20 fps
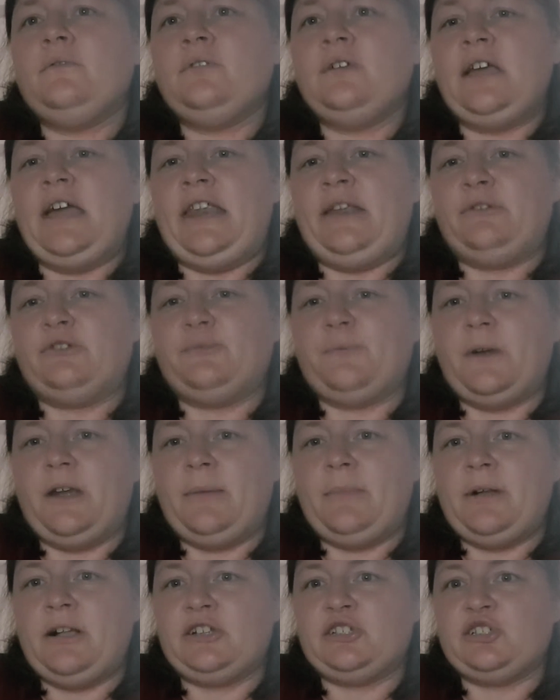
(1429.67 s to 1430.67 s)
And it was
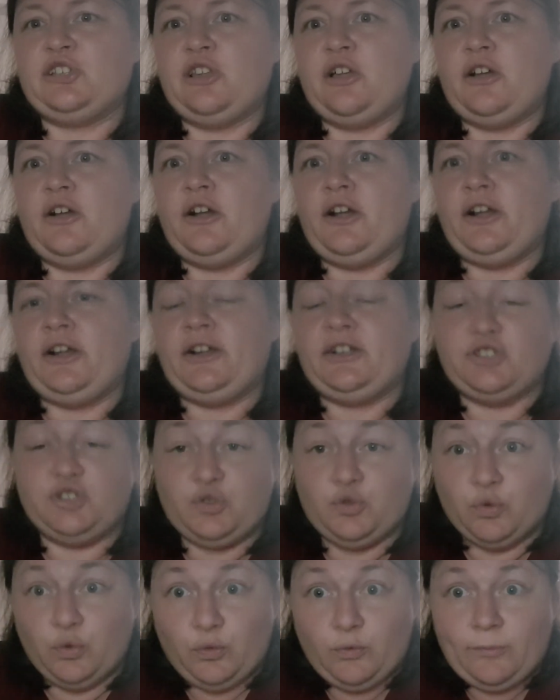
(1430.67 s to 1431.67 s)
pretty much like a
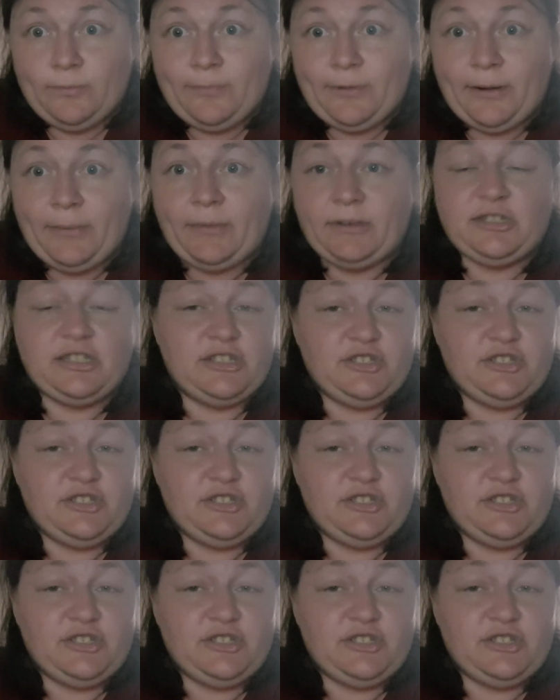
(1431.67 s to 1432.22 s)
school, pretty much.